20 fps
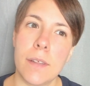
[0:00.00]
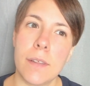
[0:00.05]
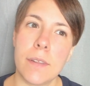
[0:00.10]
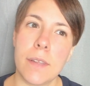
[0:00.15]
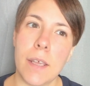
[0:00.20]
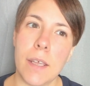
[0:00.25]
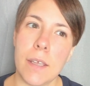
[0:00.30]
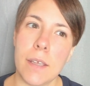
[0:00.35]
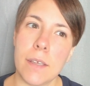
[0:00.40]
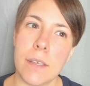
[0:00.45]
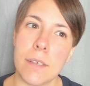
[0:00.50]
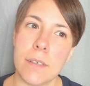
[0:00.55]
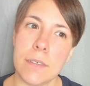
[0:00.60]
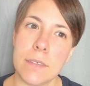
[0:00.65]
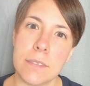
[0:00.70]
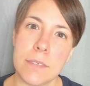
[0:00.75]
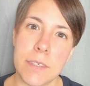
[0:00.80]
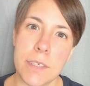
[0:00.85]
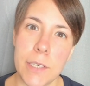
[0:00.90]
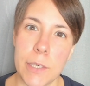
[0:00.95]
they,
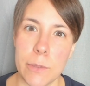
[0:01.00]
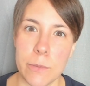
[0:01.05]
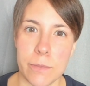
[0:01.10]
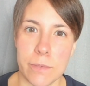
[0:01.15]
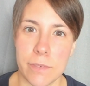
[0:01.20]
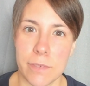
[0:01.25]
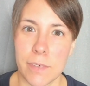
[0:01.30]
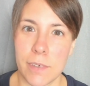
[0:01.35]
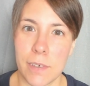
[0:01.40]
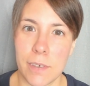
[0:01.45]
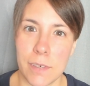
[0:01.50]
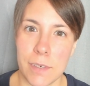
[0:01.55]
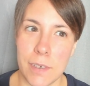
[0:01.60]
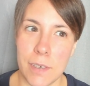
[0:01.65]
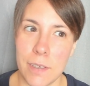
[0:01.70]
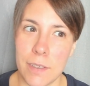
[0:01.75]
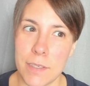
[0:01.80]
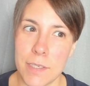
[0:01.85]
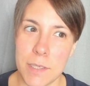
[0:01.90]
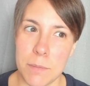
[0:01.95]
you know,
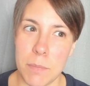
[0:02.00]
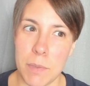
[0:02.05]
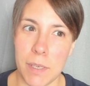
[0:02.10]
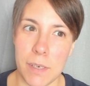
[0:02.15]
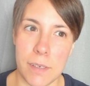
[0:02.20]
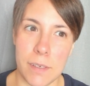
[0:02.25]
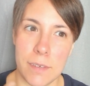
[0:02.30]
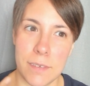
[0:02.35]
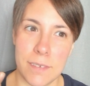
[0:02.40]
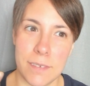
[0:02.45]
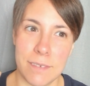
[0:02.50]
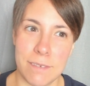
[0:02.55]
consummated.